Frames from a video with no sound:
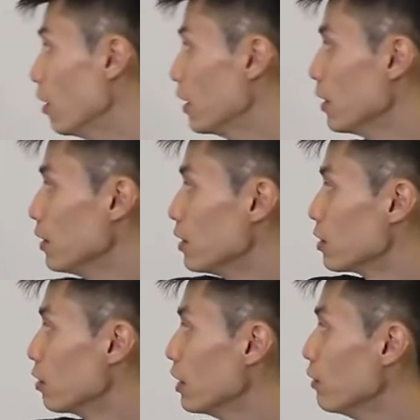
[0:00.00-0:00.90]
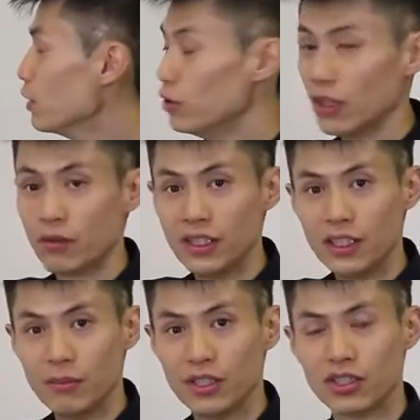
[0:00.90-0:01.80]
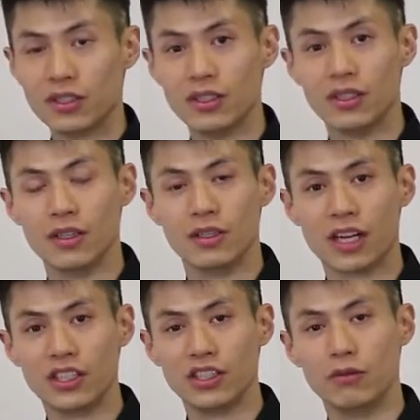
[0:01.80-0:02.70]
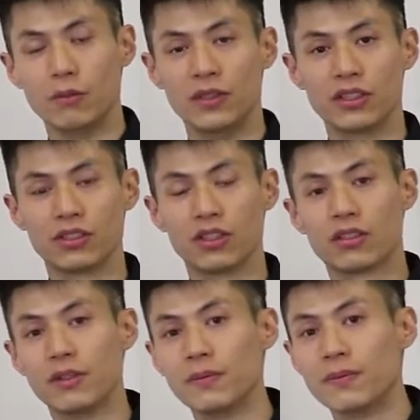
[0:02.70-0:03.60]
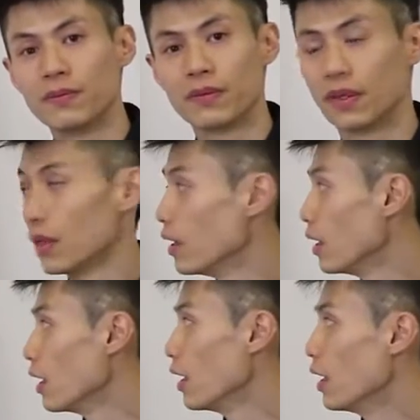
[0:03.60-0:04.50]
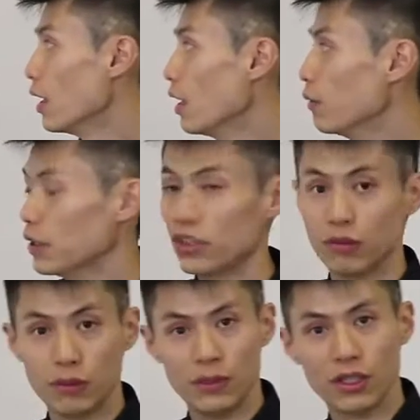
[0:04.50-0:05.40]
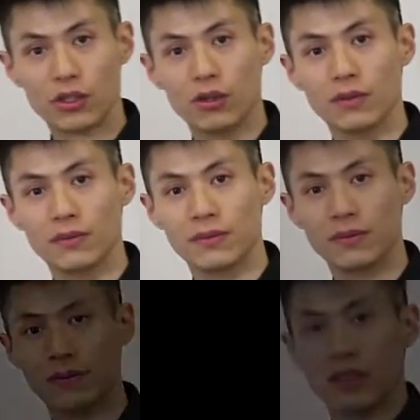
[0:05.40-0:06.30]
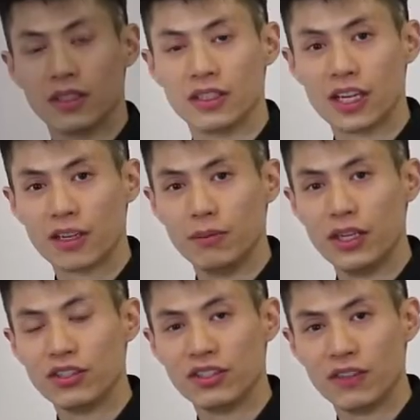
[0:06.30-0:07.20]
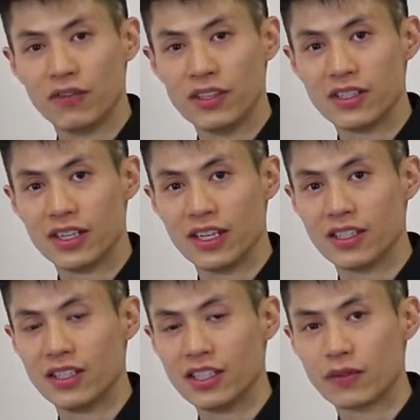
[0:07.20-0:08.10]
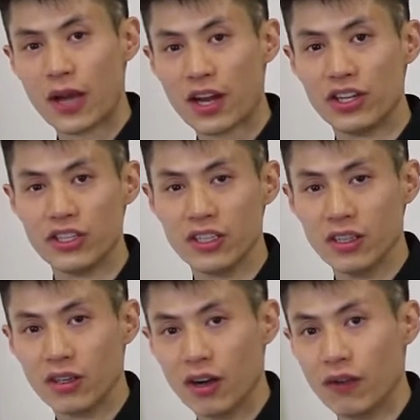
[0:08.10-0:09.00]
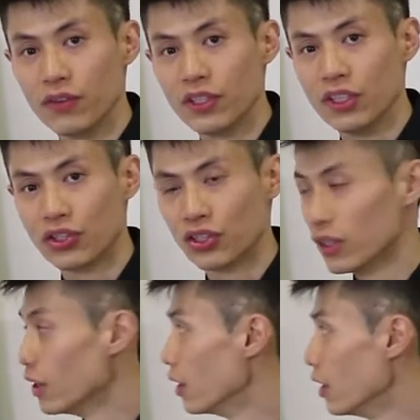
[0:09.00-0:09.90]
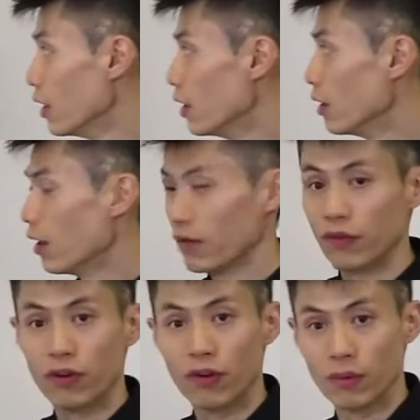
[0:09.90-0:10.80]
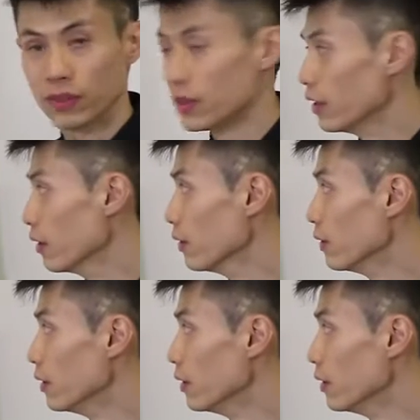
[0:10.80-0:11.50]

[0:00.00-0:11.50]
All right, so if you do a 3D image, Tai Chi would be a circle, and Wing Chun would be a cone. The second major difference is the strategy of each of the forms here.